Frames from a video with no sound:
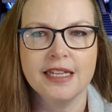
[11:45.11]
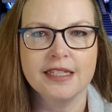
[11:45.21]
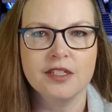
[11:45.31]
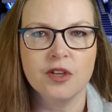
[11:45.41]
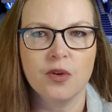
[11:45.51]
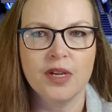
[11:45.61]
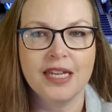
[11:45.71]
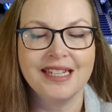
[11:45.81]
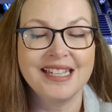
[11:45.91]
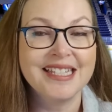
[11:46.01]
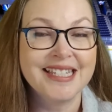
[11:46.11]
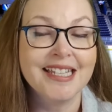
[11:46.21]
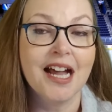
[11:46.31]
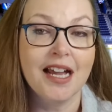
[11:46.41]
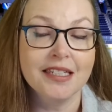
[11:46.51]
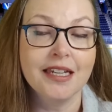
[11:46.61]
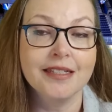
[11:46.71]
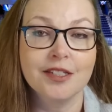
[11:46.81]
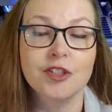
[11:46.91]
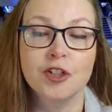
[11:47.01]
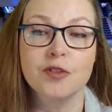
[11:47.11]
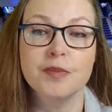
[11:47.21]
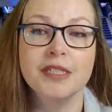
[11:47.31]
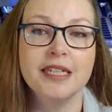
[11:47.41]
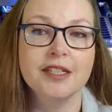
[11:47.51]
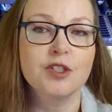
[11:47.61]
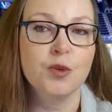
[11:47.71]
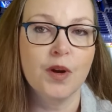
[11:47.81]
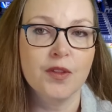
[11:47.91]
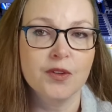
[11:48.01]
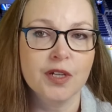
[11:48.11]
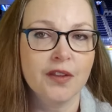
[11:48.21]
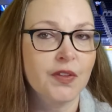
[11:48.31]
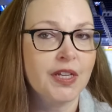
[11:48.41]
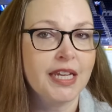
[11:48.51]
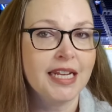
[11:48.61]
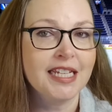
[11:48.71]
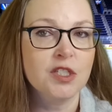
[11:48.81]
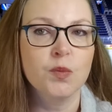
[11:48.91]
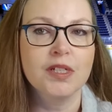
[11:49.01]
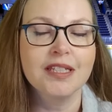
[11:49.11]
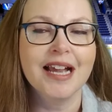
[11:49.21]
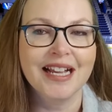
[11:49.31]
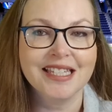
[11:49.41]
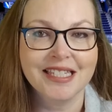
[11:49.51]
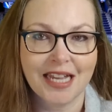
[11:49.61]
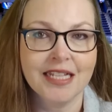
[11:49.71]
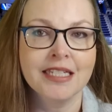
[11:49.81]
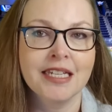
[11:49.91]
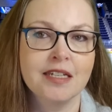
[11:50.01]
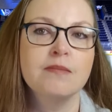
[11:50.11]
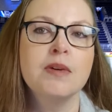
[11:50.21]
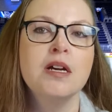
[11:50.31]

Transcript: and so it is not yet determined as to whether or not the Canadiens will extend him